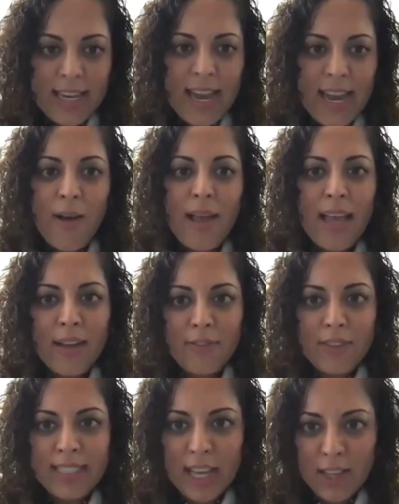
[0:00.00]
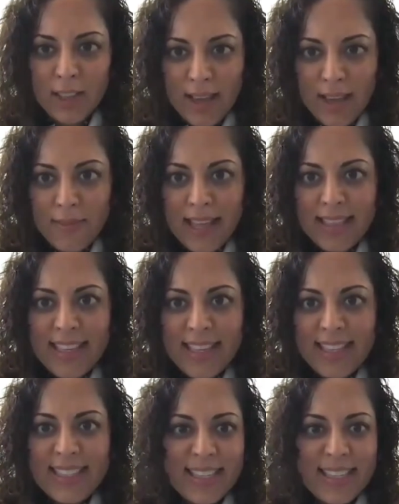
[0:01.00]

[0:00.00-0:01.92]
and now I have to tell them that this